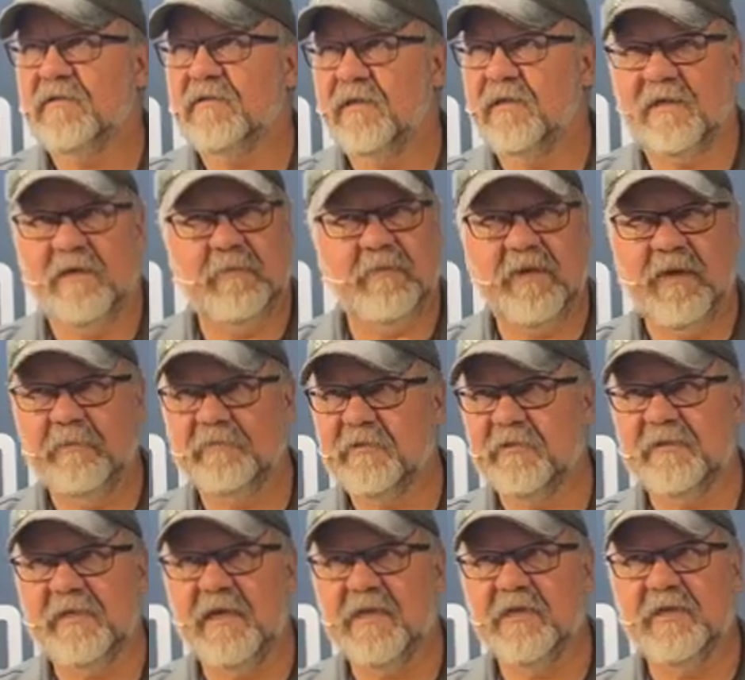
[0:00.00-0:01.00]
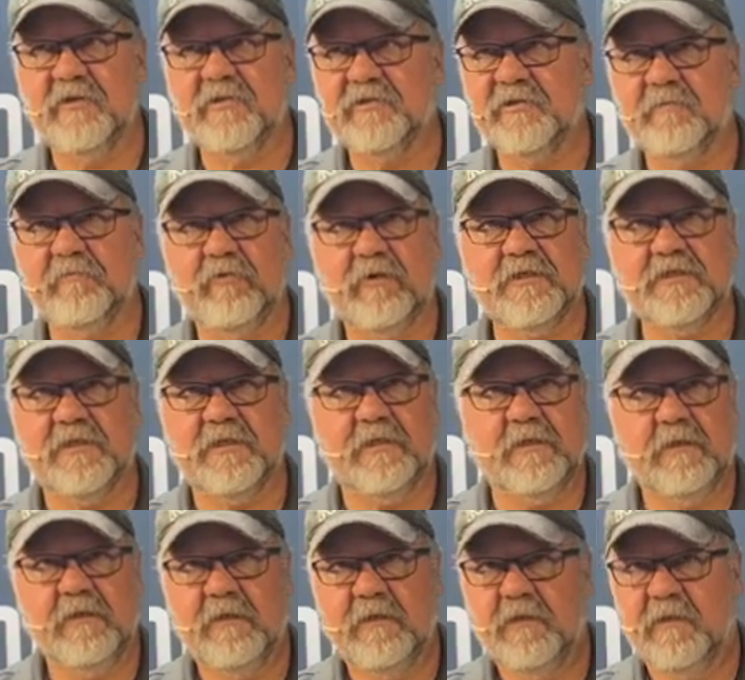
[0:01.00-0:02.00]
So it can be up to 10 years in
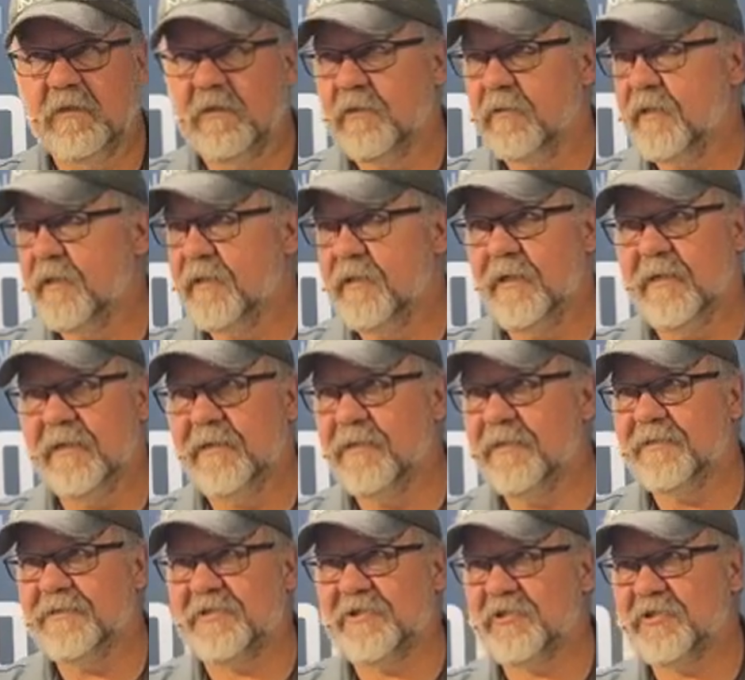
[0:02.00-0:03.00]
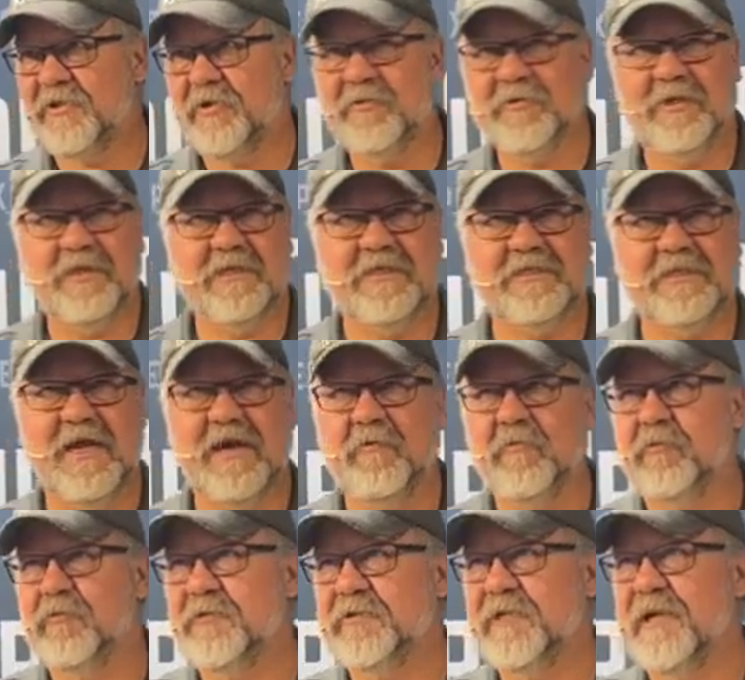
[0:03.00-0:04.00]
prison. right? It certainly is
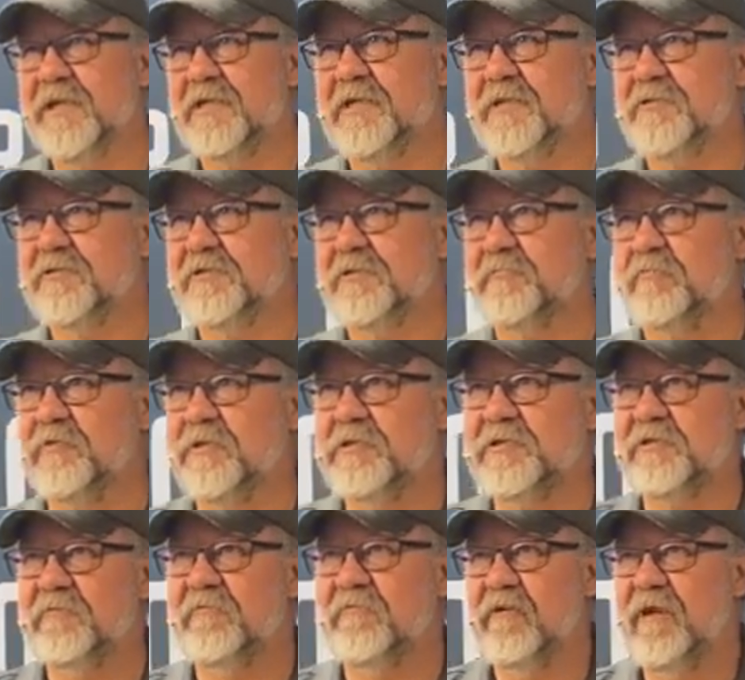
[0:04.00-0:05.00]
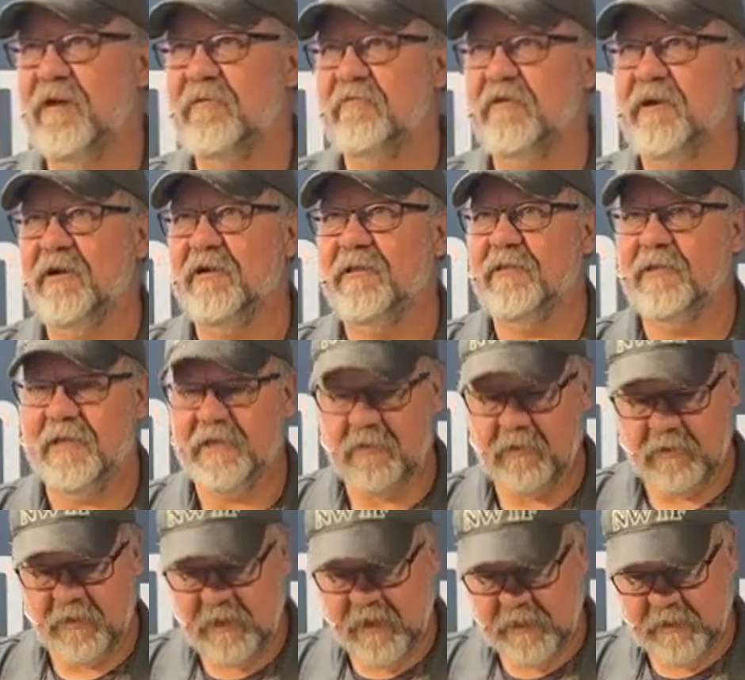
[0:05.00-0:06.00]
not worth 10 years in prison for having an
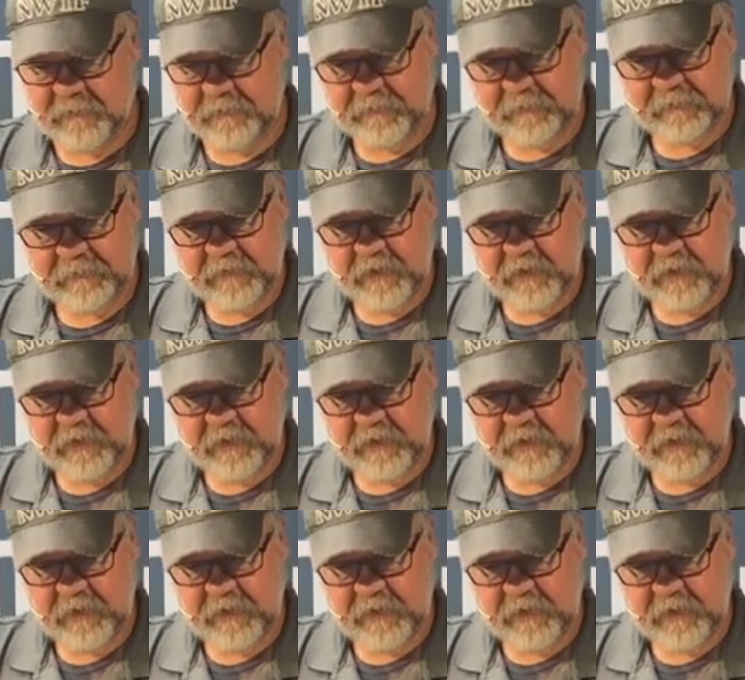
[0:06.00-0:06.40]
illegal gun.